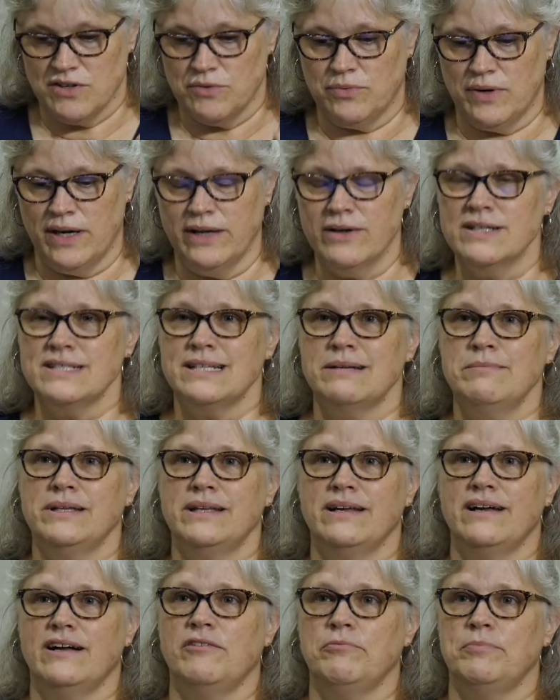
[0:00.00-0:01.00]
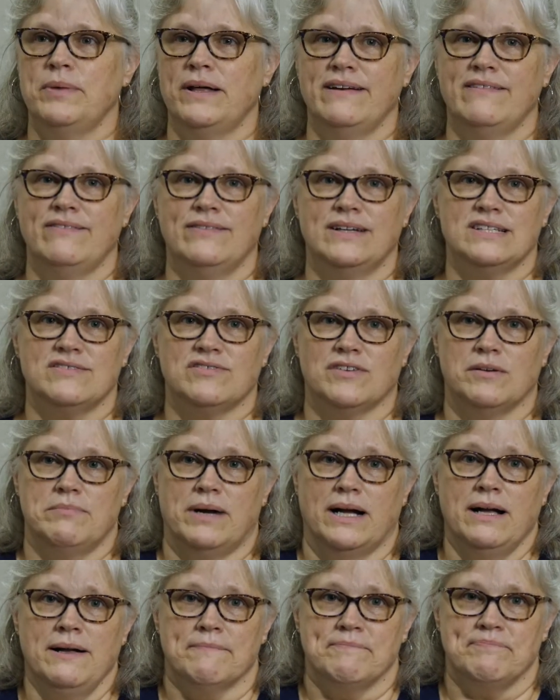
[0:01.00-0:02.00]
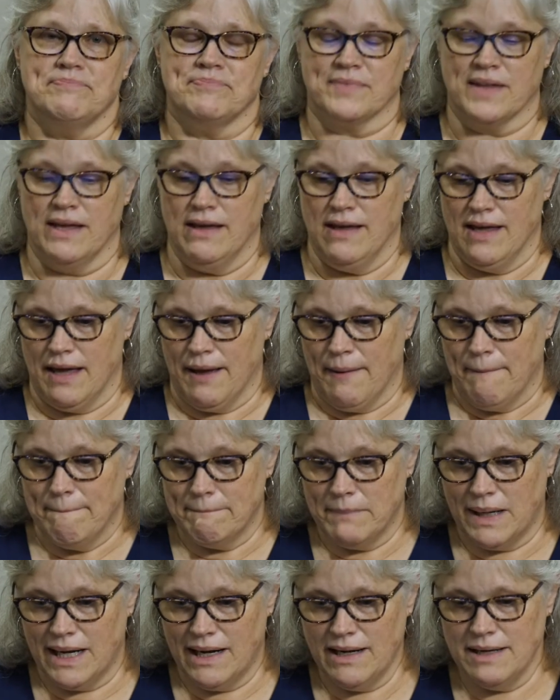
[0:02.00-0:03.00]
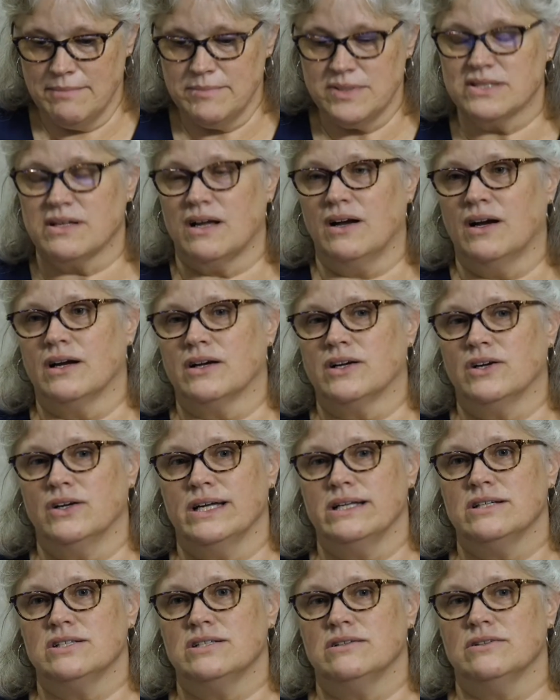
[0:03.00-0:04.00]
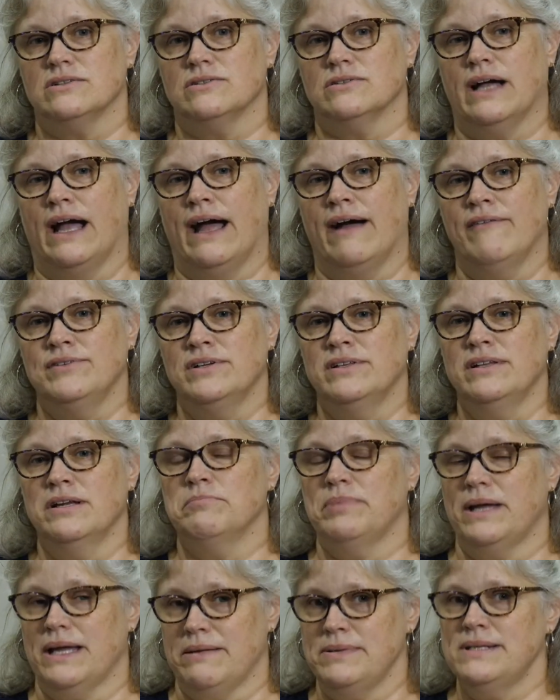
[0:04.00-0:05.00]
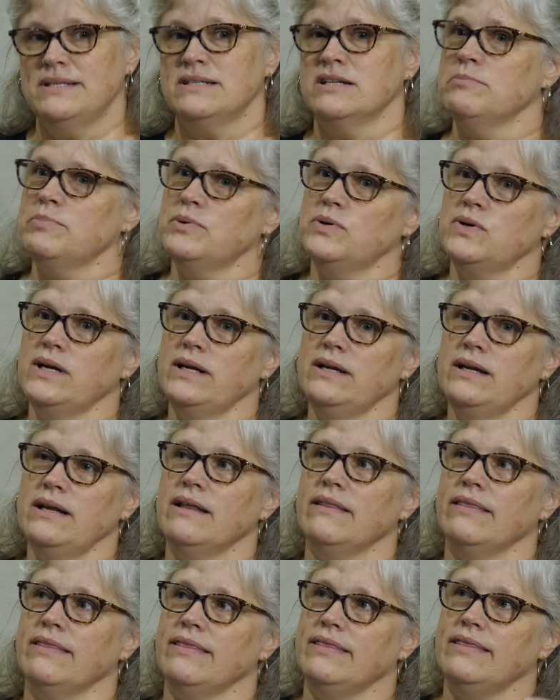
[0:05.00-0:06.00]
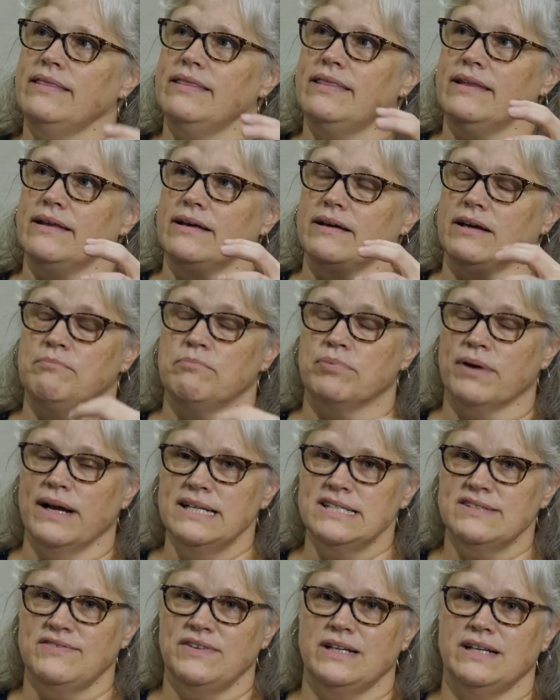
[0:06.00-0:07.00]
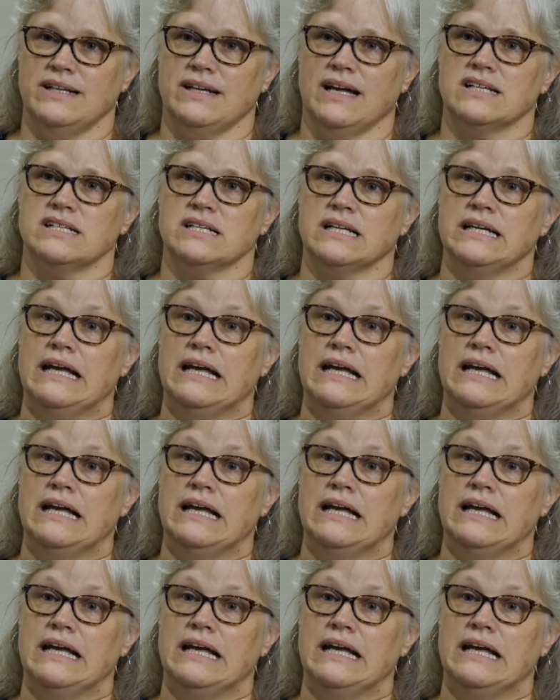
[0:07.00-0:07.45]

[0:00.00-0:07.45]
what are some of the health benefits for mom? Moms are going to, after their babies are born, the breastfeeding actually